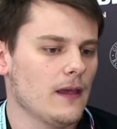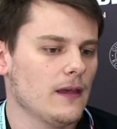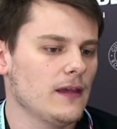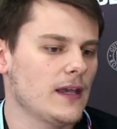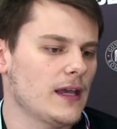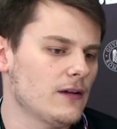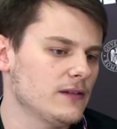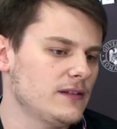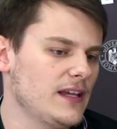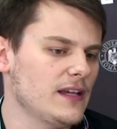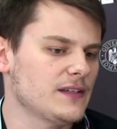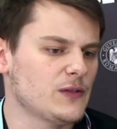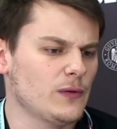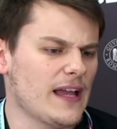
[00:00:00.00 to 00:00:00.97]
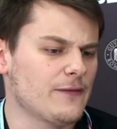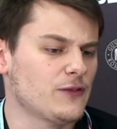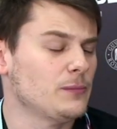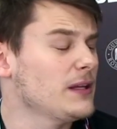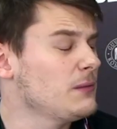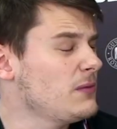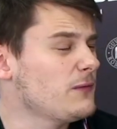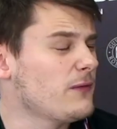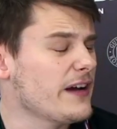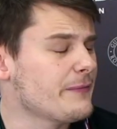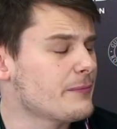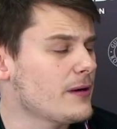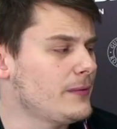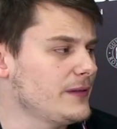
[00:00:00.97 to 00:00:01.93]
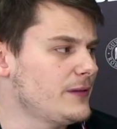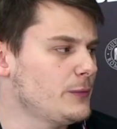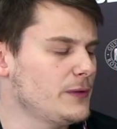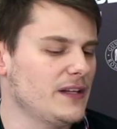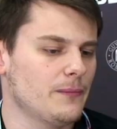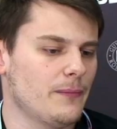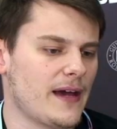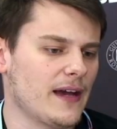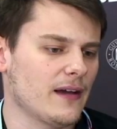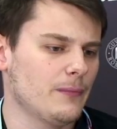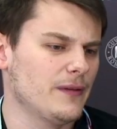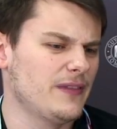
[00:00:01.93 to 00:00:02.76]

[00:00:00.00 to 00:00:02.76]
he cannot take, so he'll have to play b5 probably to win it back.